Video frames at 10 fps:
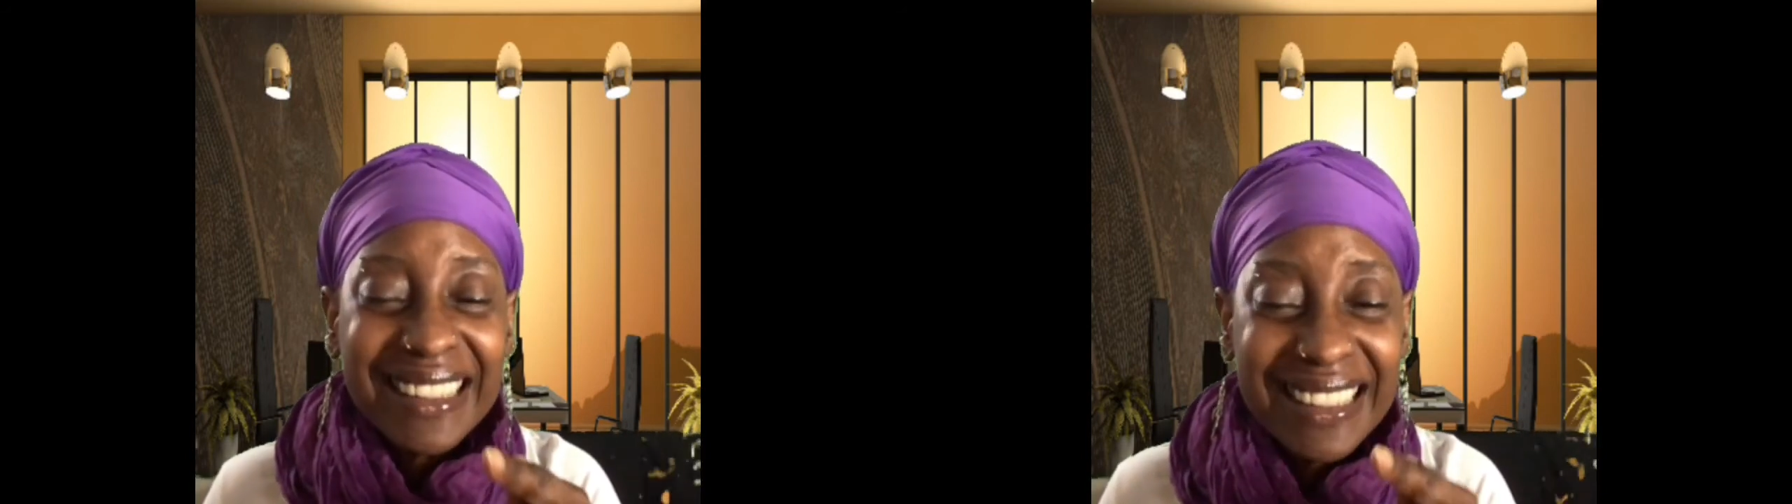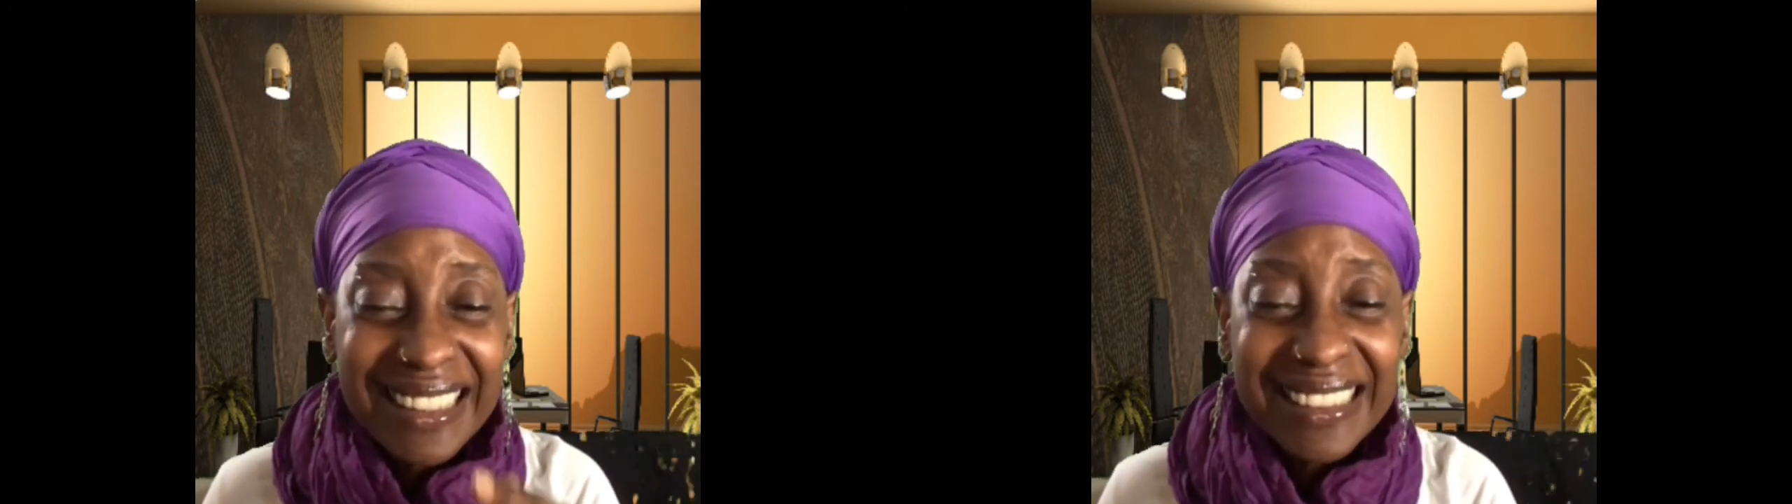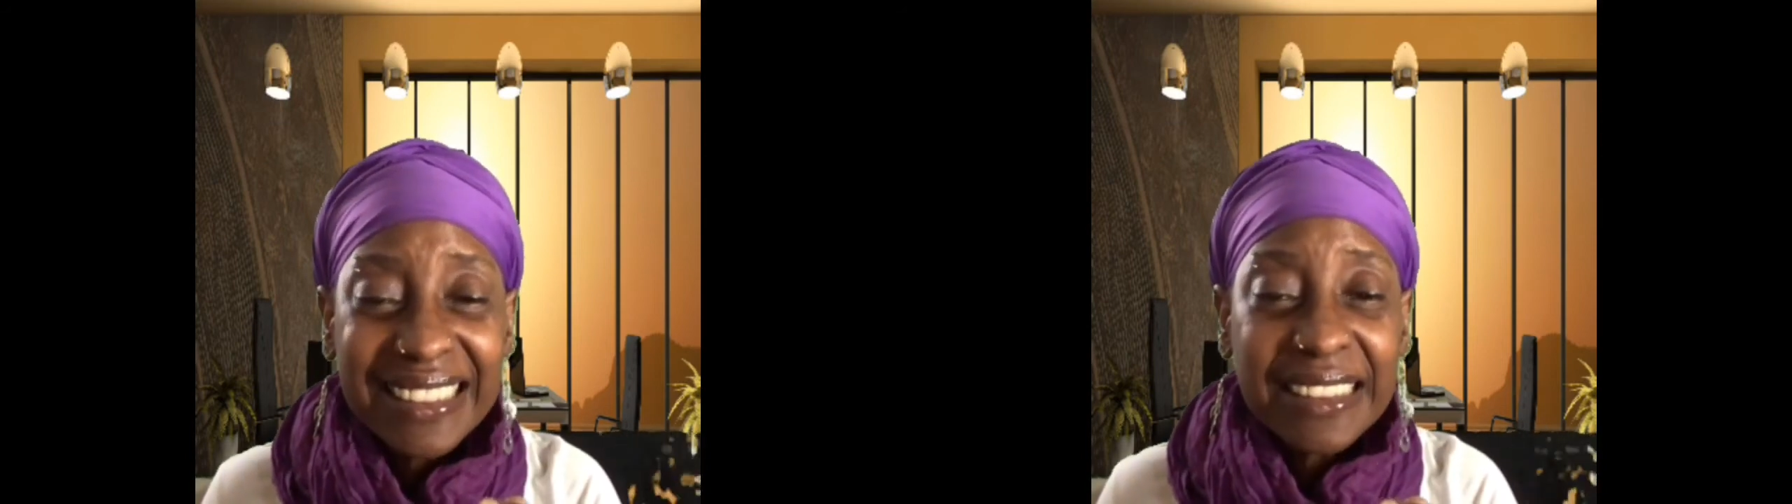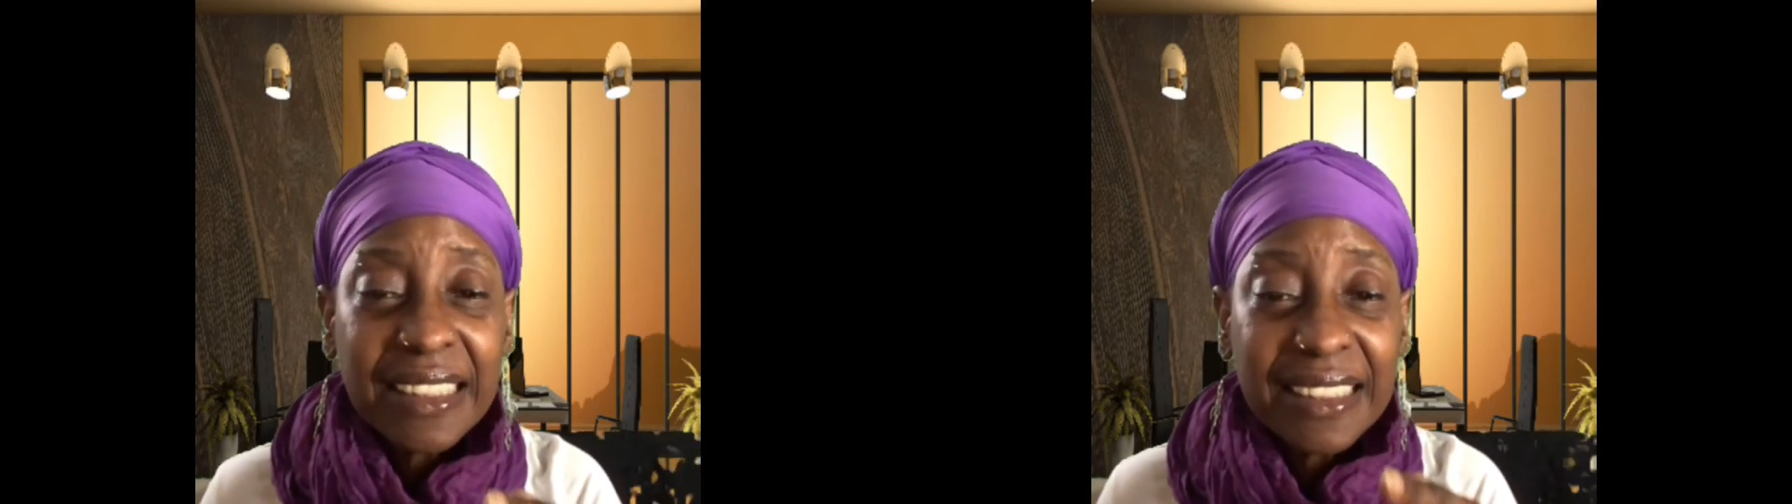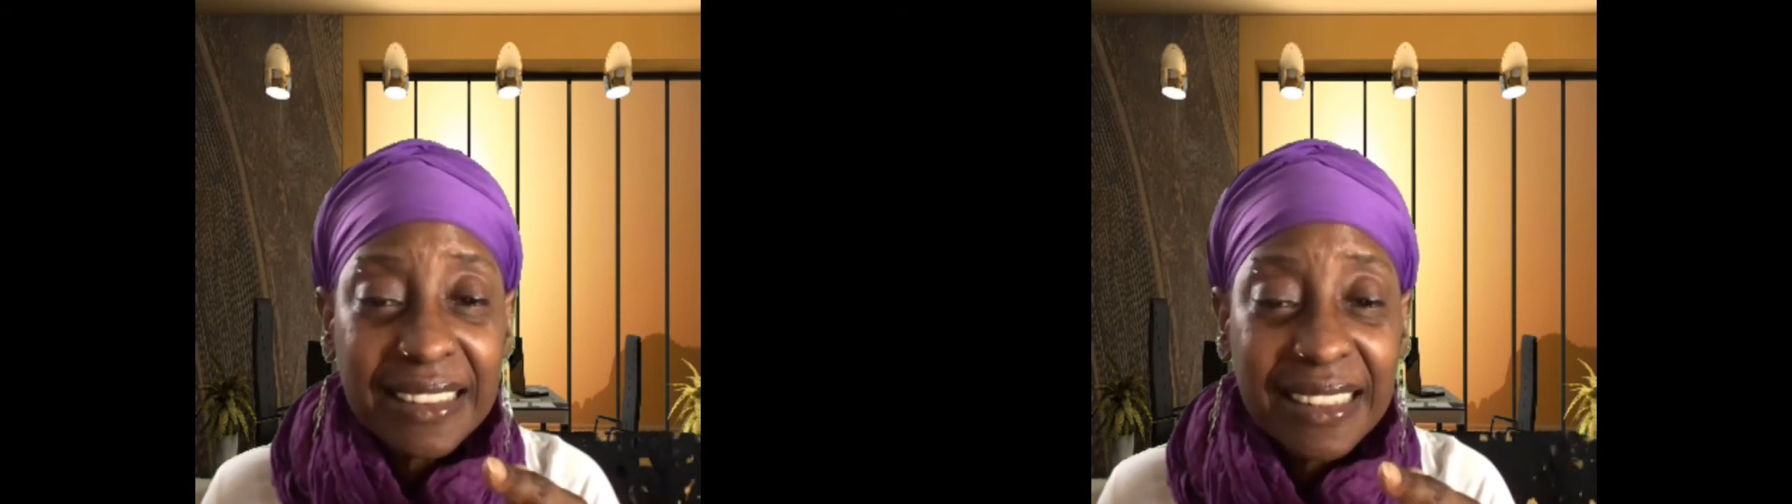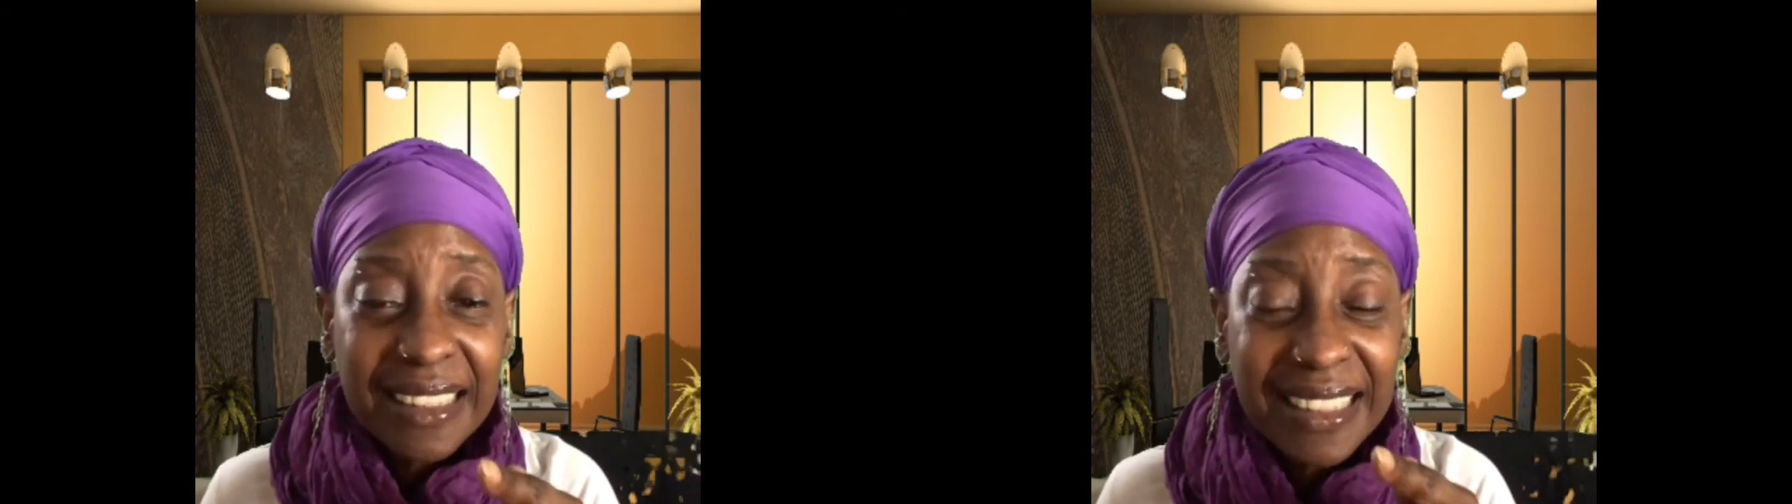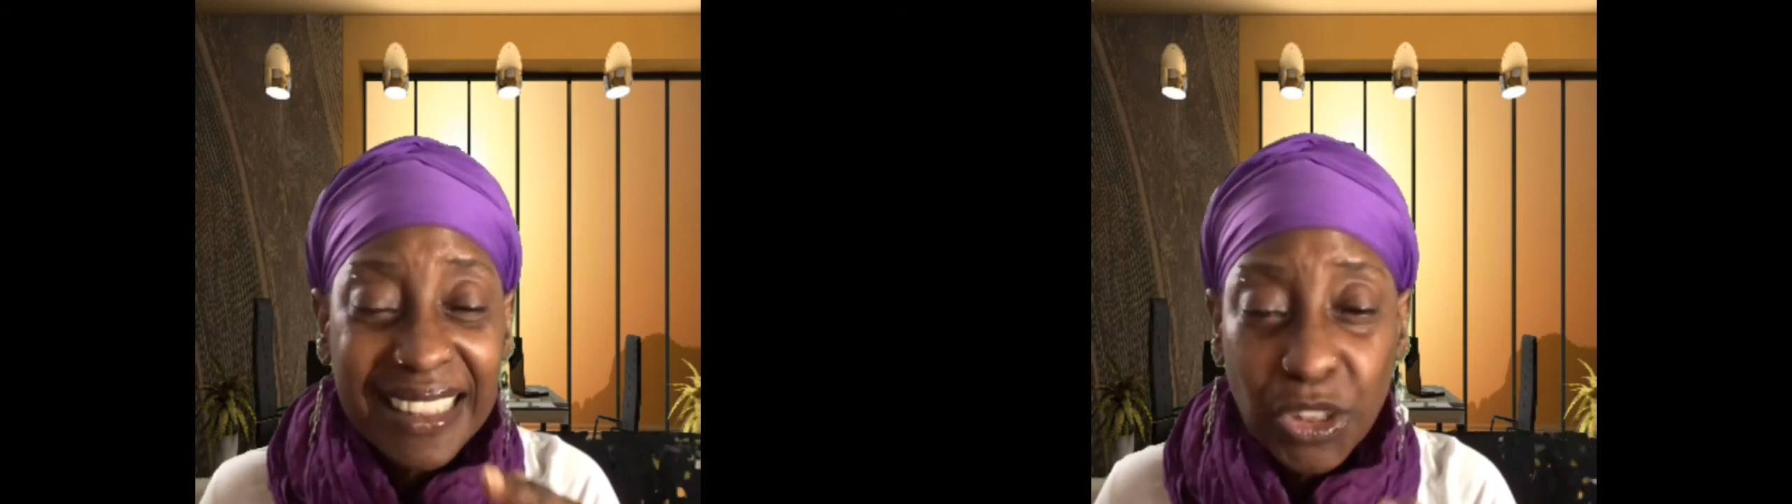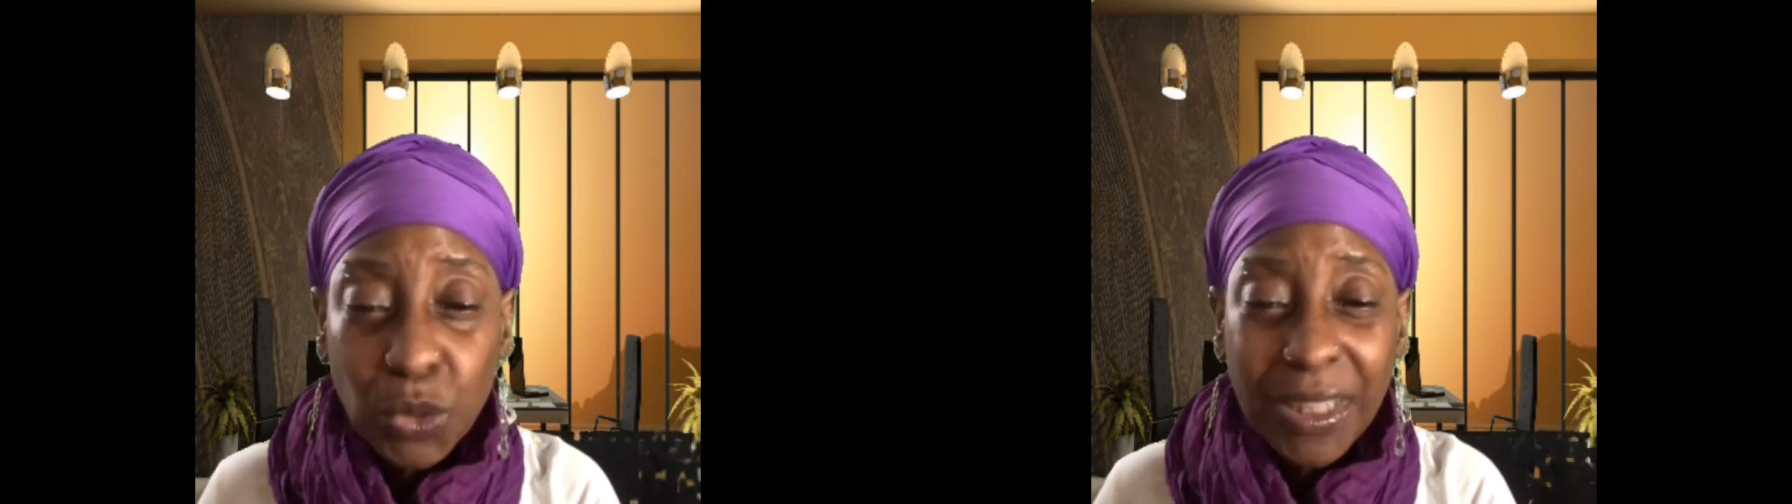is an issue